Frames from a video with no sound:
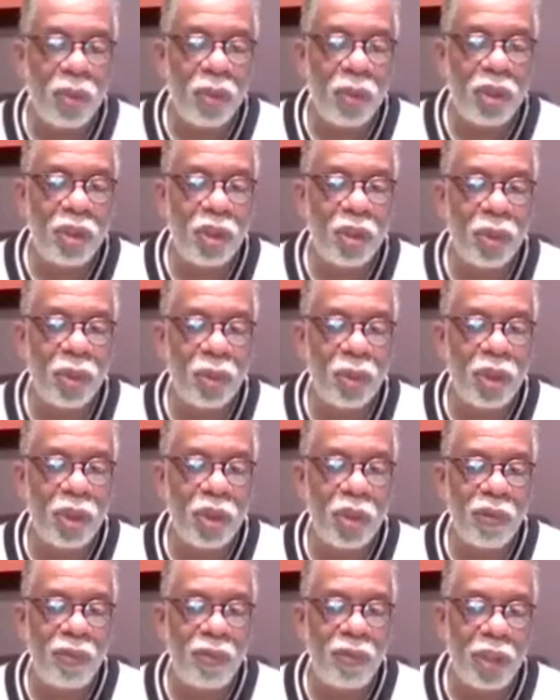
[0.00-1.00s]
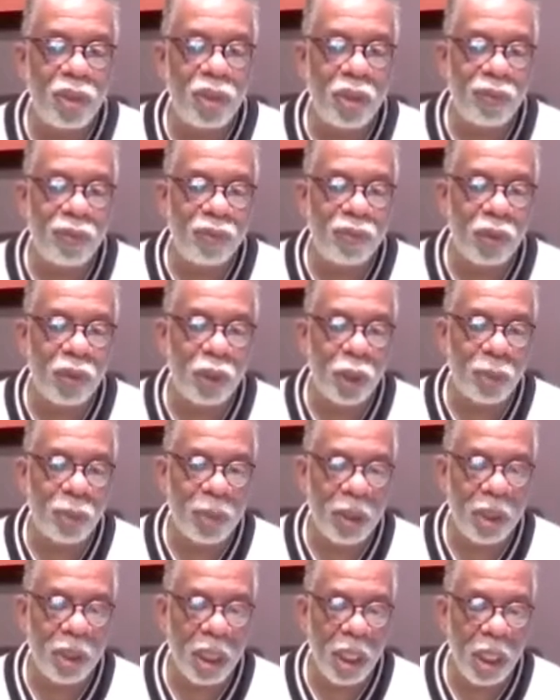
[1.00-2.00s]
what's your vision for
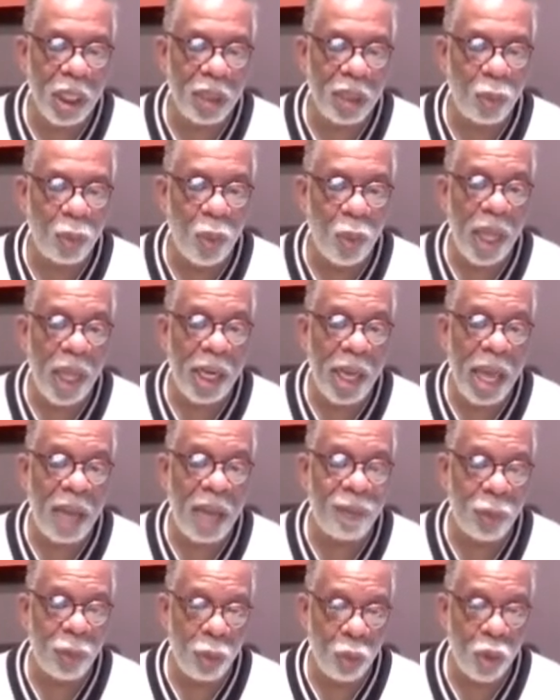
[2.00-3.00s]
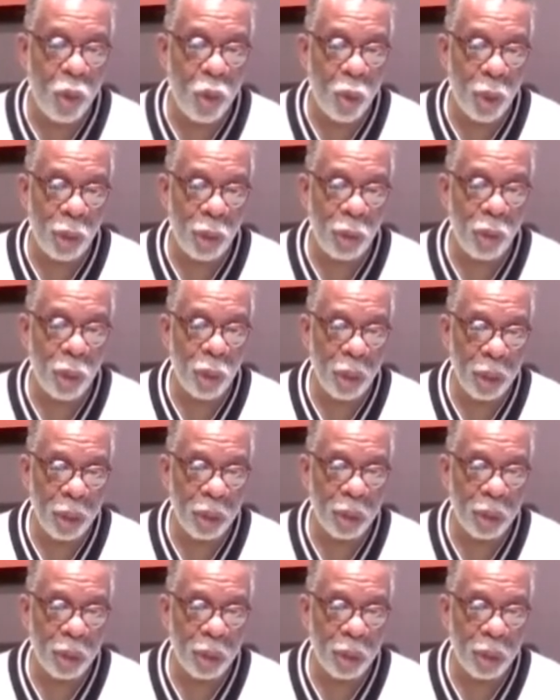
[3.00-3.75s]
Germantown, Wayne Avenue corridor?